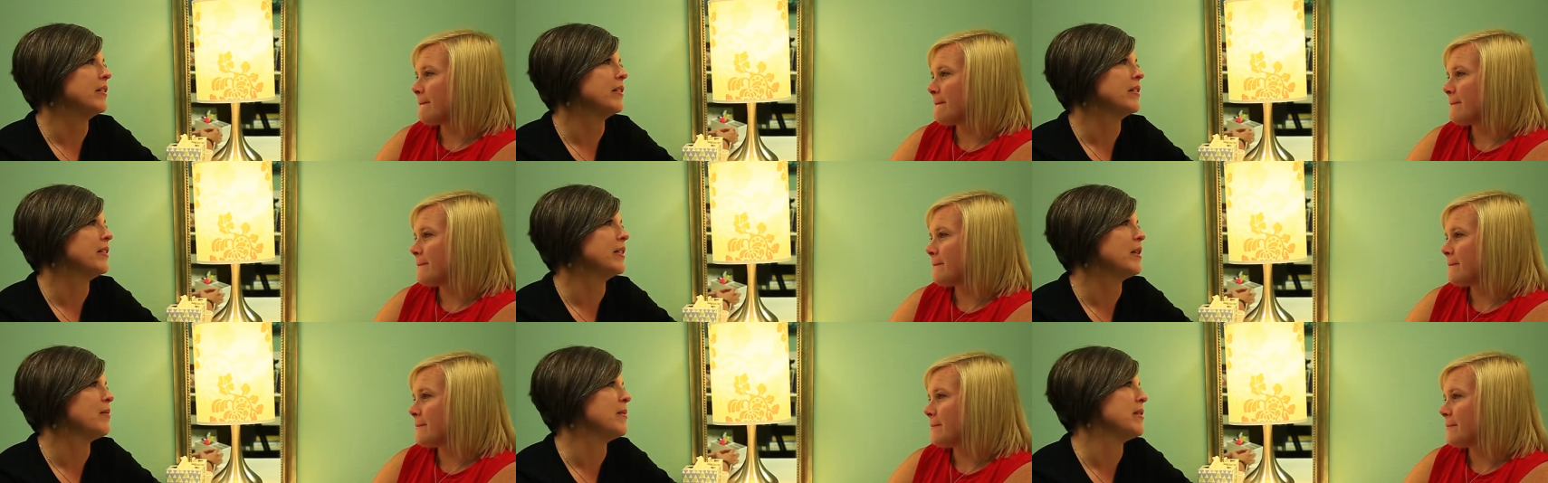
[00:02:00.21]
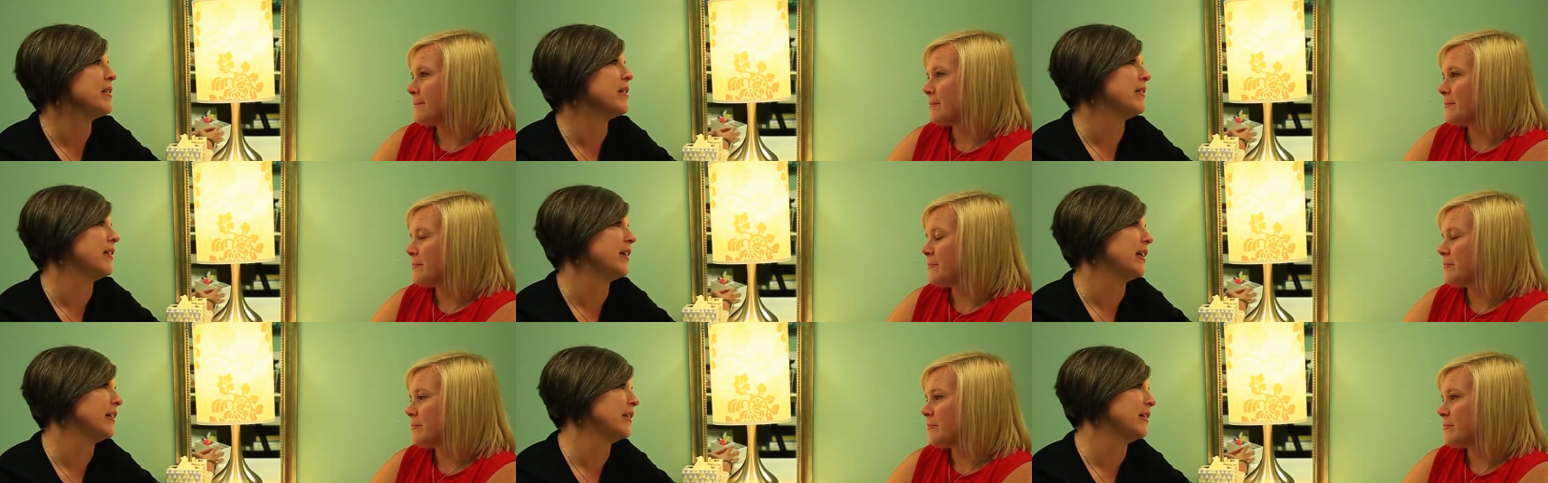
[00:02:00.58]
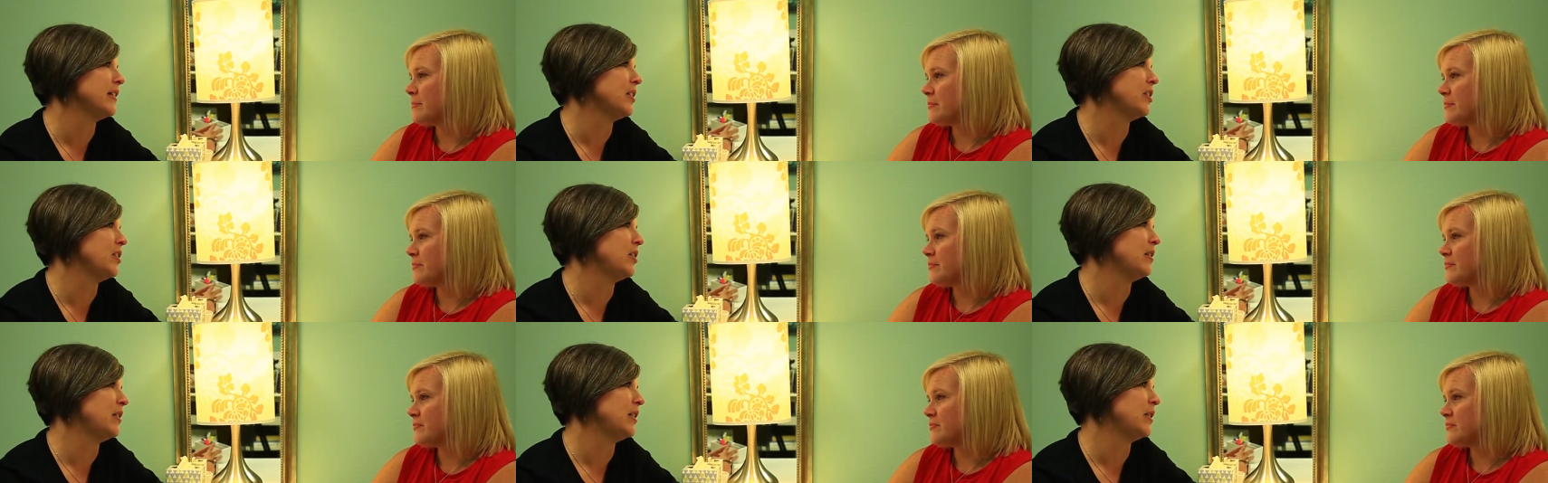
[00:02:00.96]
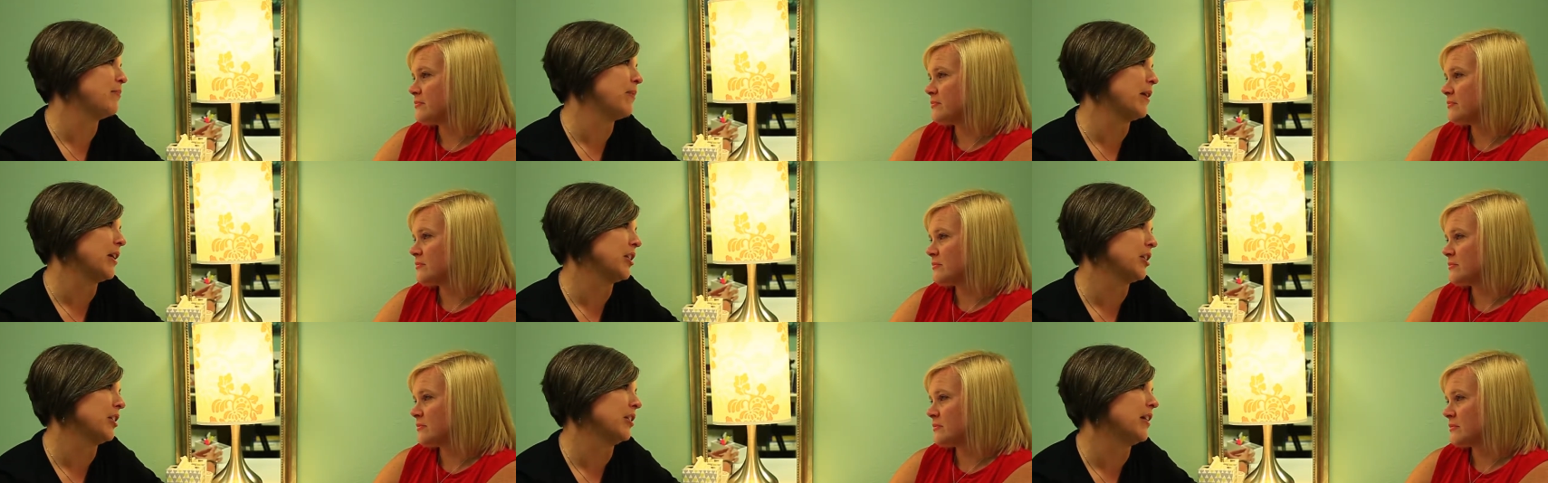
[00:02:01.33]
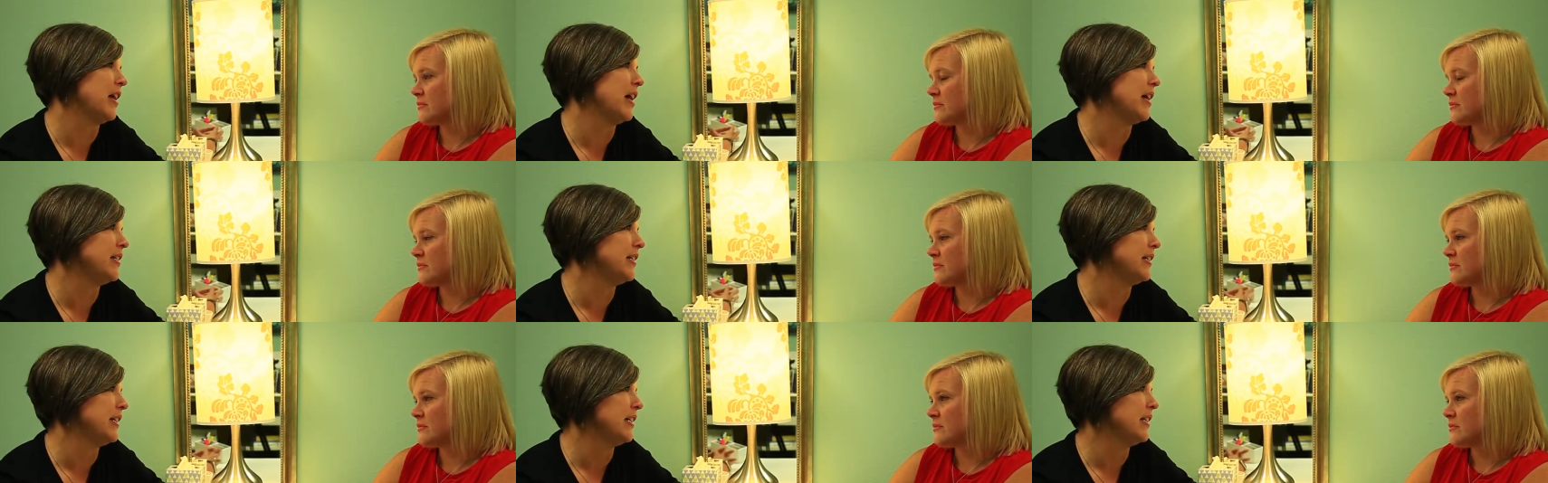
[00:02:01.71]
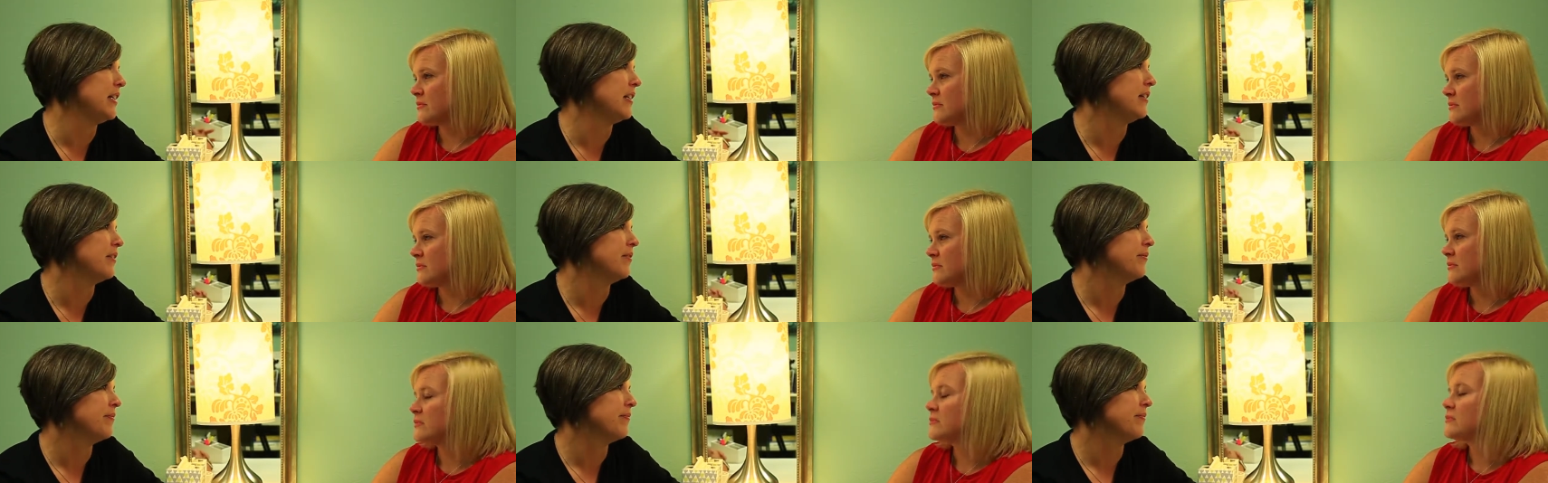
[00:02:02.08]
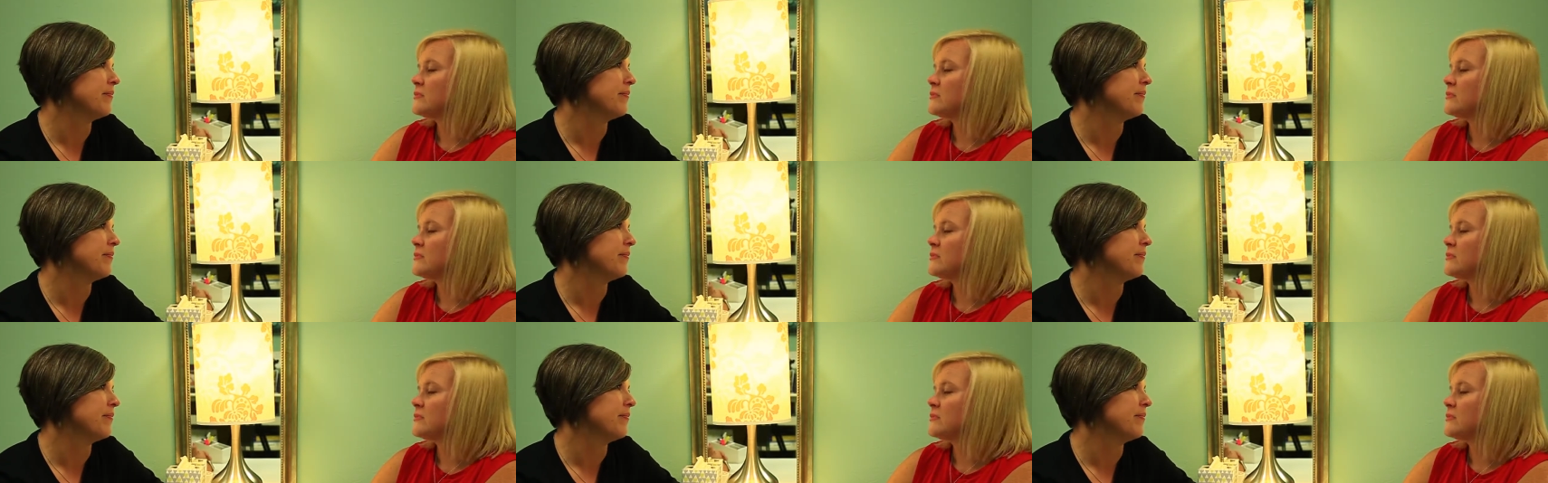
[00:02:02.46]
Speaker 1: some of the things that you specialize in.